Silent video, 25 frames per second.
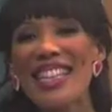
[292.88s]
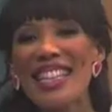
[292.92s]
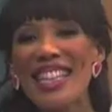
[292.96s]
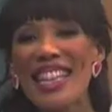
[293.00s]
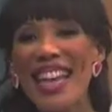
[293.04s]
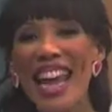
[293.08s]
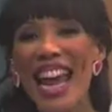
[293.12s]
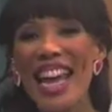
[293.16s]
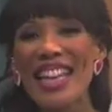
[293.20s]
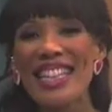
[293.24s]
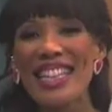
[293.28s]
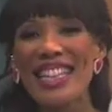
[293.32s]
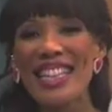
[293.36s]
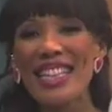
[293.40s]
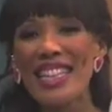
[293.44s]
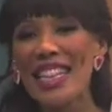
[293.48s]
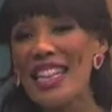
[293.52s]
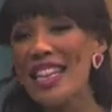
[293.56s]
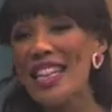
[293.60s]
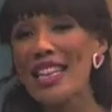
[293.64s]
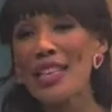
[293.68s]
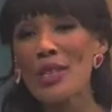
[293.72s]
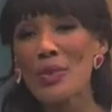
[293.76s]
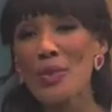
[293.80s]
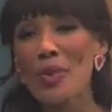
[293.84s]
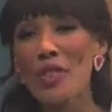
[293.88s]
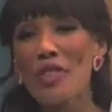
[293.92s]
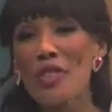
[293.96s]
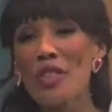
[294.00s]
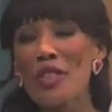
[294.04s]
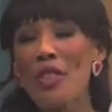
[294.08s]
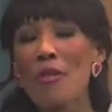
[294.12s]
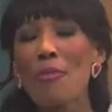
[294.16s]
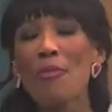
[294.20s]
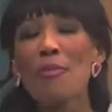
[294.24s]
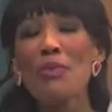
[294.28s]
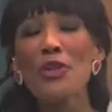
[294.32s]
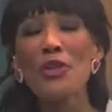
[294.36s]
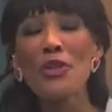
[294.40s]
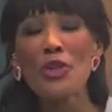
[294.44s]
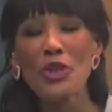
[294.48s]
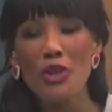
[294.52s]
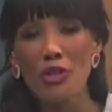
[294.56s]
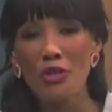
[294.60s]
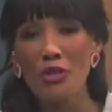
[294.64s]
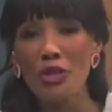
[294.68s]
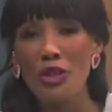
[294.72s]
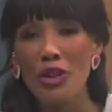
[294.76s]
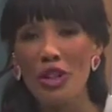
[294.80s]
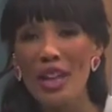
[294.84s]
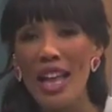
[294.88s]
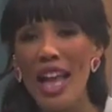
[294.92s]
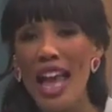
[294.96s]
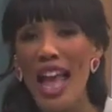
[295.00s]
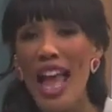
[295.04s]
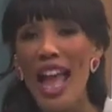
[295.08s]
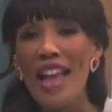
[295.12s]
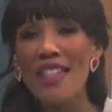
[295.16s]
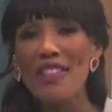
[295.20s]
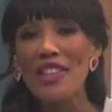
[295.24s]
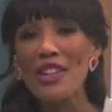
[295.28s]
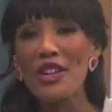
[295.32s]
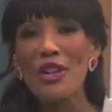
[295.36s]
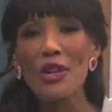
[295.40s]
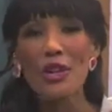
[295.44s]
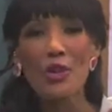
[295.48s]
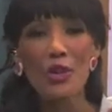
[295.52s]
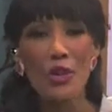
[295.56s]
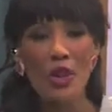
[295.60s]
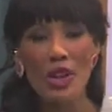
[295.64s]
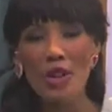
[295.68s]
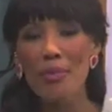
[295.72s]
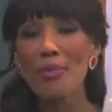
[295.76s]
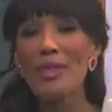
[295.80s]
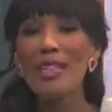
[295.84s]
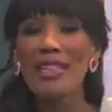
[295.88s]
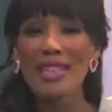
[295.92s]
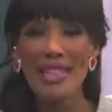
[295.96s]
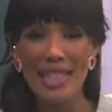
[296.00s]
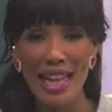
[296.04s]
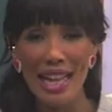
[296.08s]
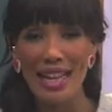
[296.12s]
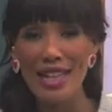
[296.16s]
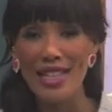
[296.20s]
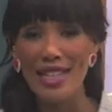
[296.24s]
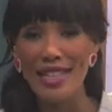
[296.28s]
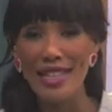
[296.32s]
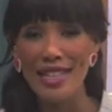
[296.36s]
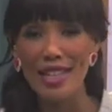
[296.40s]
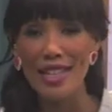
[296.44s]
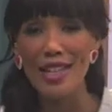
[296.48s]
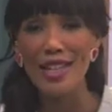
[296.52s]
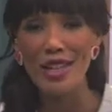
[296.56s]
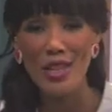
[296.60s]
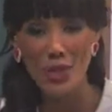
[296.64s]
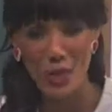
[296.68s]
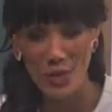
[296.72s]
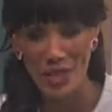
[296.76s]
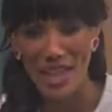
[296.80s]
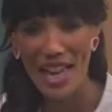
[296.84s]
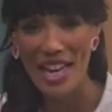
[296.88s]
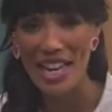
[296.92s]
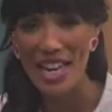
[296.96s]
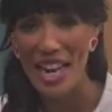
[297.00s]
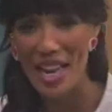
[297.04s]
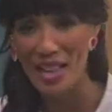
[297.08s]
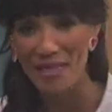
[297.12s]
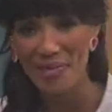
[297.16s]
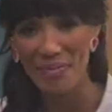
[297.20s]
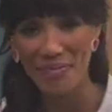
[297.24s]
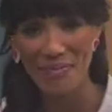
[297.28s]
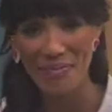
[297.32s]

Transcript: to Kat, and he is with the beautiful and the incredibly talented Notende.